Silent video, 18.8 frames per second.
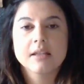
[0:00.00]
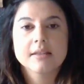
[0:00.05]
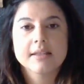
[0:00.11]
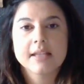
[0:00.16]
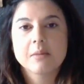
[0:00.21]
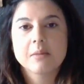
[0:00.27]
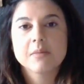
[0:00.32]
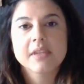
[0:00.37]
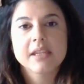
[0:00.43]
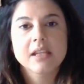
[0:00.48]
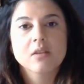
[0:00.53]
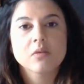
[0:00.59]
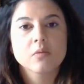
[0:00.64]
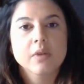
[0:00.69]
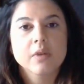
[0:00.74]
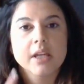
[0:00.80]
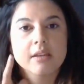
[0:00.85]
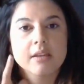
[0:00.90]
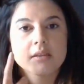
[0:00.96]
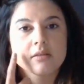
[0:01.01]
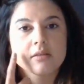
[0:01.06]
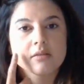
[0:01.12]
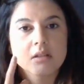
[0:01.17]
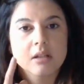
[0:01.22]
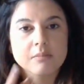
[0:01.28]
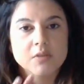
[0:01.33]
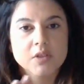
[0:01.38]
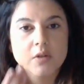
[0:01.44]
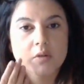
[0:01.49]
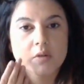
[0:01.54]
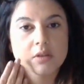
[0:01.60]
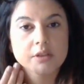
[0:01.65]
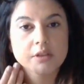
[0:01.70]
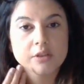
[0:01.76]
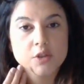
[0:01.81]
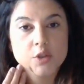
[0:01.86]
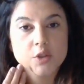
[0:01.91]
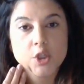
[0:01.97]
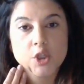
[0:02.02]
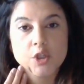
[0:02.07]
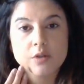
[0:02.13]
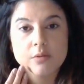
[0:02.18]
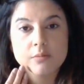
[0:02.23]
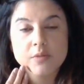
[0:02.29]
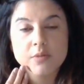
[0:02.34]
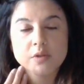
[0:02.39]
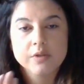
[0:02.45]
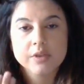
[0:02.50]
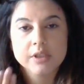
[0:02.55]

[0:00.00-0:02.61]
Same thing with, to go along the terms